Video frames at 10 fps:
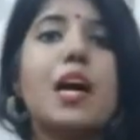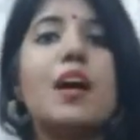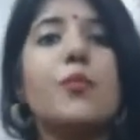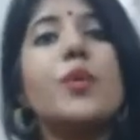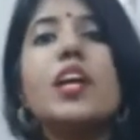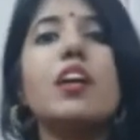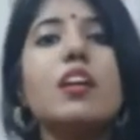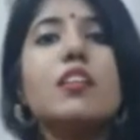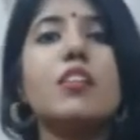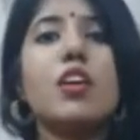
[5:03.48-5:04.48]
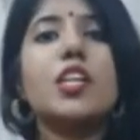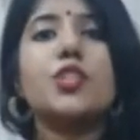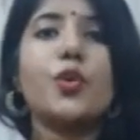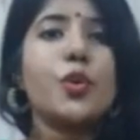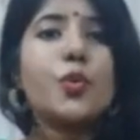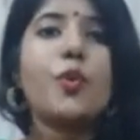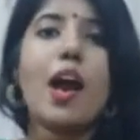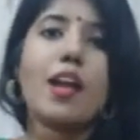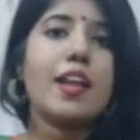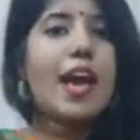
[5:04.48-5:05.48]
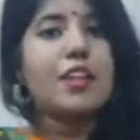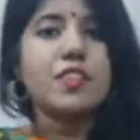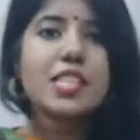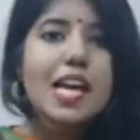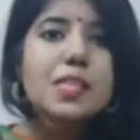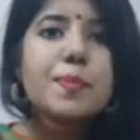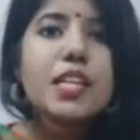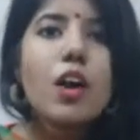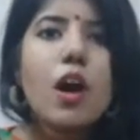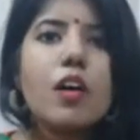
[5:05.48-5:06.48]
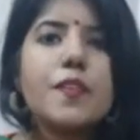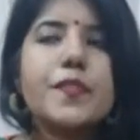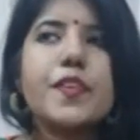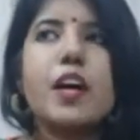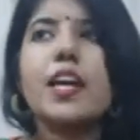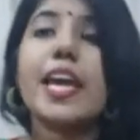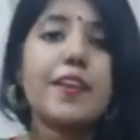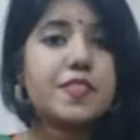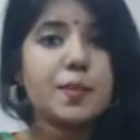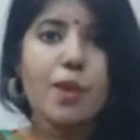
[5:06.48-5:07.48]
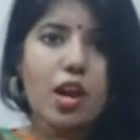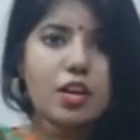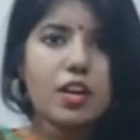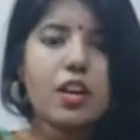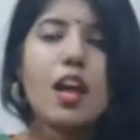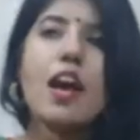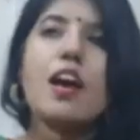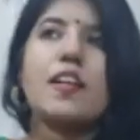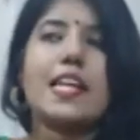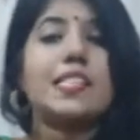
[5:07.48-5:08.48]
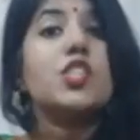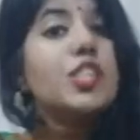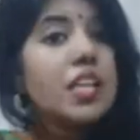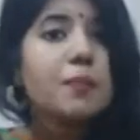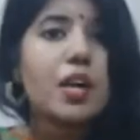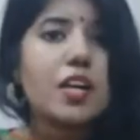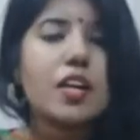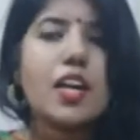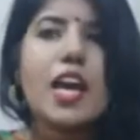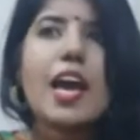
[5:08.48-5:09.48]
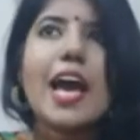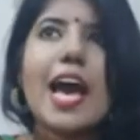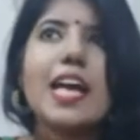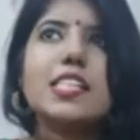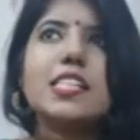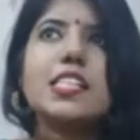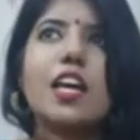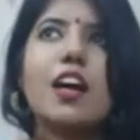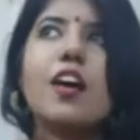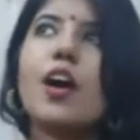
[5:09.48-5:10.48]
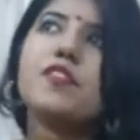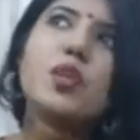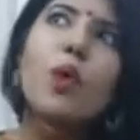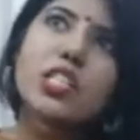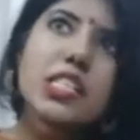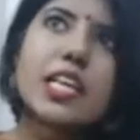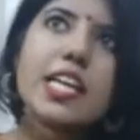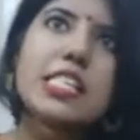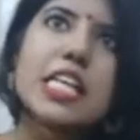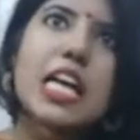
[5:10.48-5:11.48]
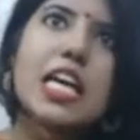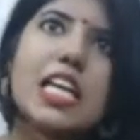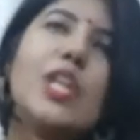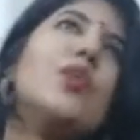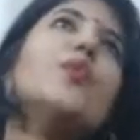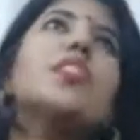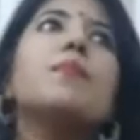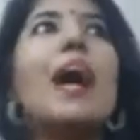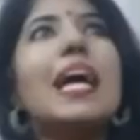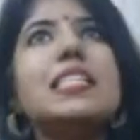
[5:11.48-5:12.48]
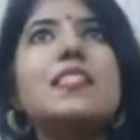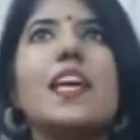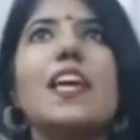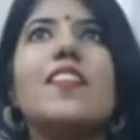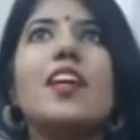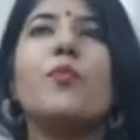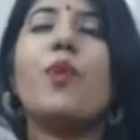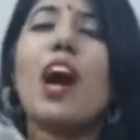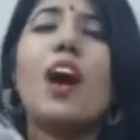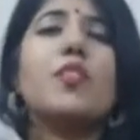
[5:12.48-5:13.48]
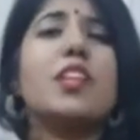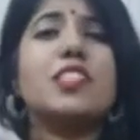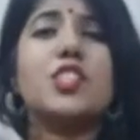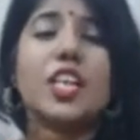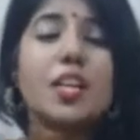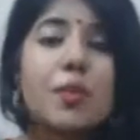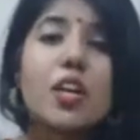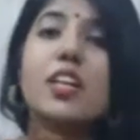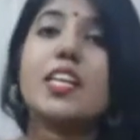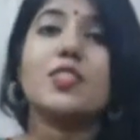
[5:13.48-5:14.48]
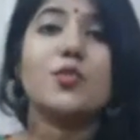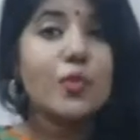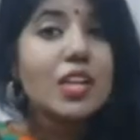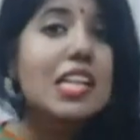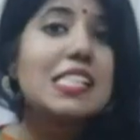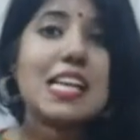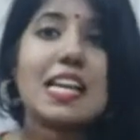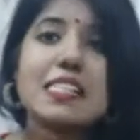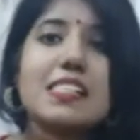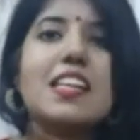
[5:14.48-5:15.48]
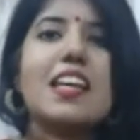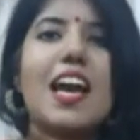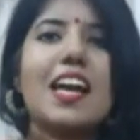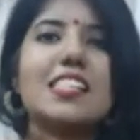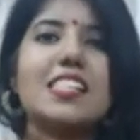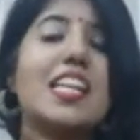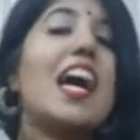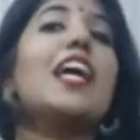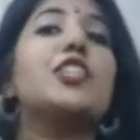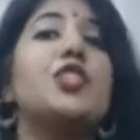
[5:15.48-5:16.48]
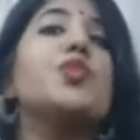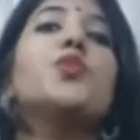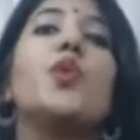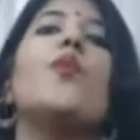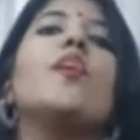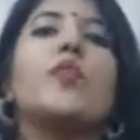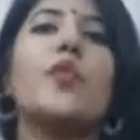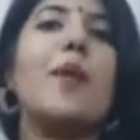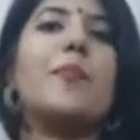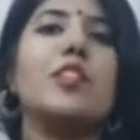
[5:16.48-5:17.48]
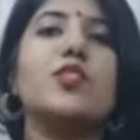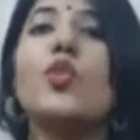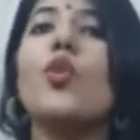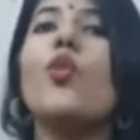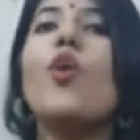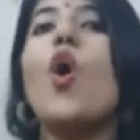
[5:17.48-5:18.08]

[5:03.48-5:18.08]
we are gonna show you an advertisement of KFC burger. That's a chicken burger. And after watching it, you might think that wow, the chicken burger is really tasty, and yeah, I should go and grab it. So,